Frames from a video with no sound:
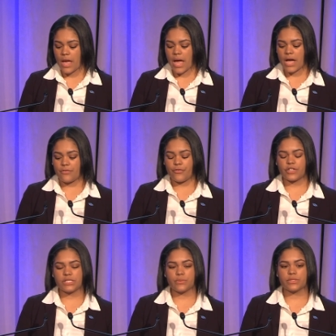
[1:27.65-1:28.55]
At
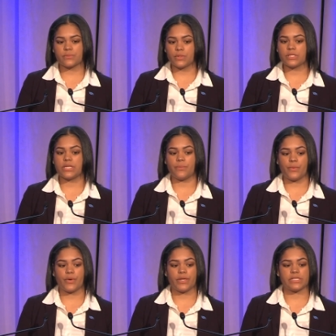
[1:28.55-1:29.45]
first, it was mostly
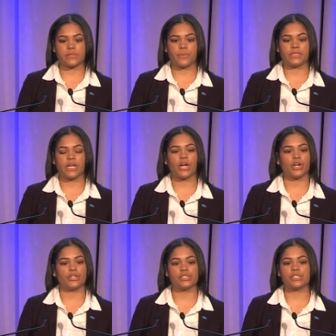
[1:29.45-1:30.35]
boys, but then
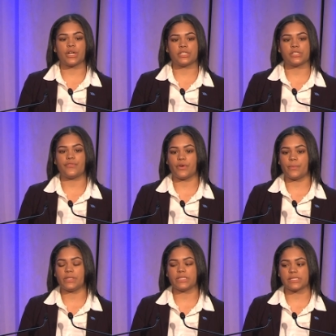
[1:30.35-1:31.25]
girls started to
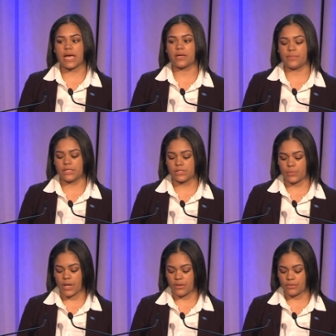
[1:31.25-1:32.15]
verbally attack me as
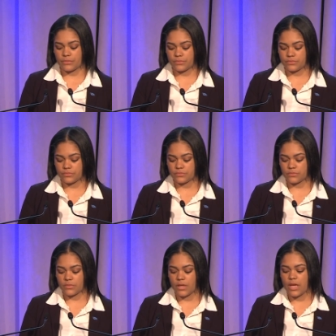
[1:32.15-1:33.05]
well.
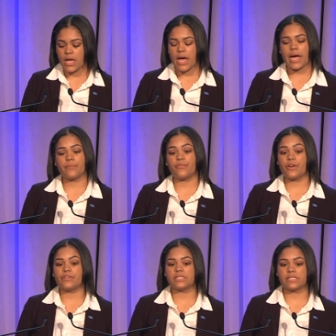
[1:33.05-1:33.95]
I'm
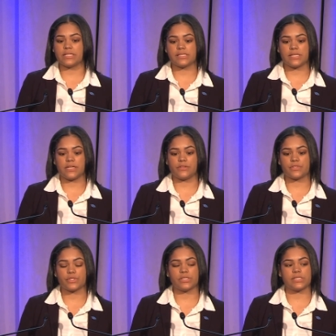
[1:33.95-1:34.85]
very sensitive,
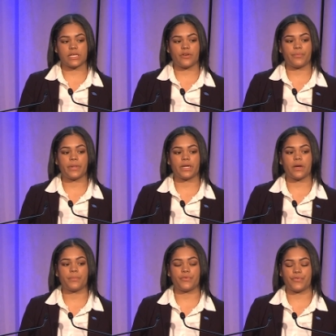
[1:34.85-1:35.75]
so instead of putting
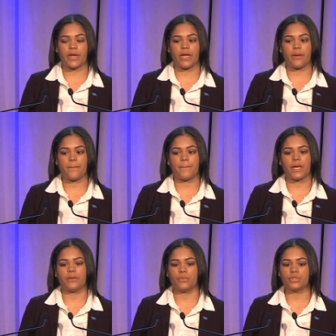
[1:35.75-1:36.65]
up a fight, my
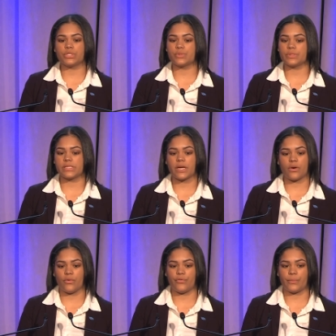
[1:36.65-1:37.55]
emotions would take
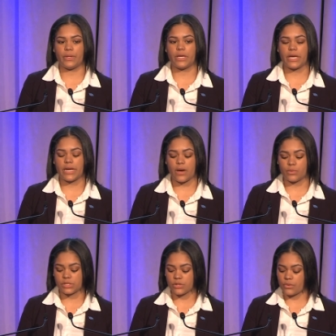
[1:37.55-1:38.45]
over me and I
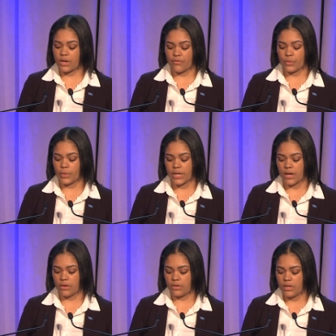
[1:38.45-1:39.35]
would zone everyone
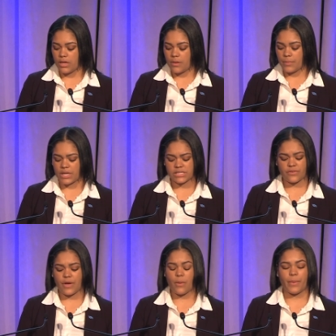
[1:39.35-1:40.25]
out because of
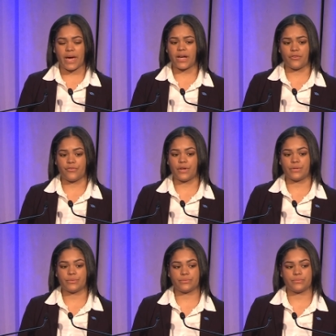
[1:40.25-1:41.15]
how bad I felt.